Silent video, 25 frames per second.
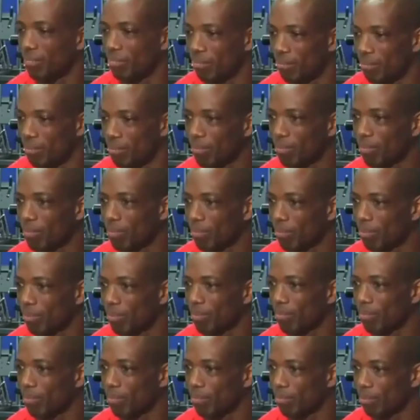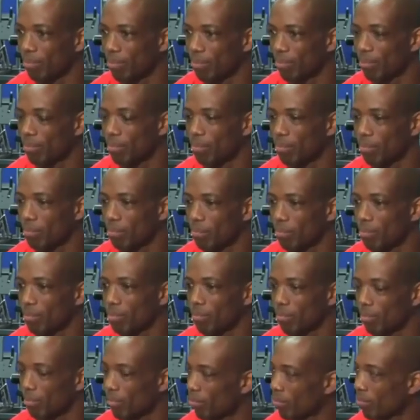
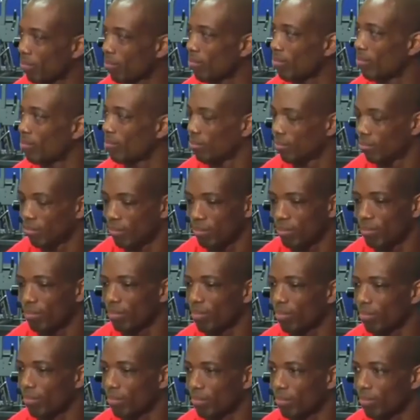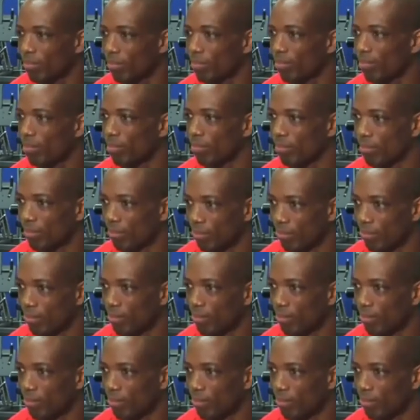The person shown says nothing.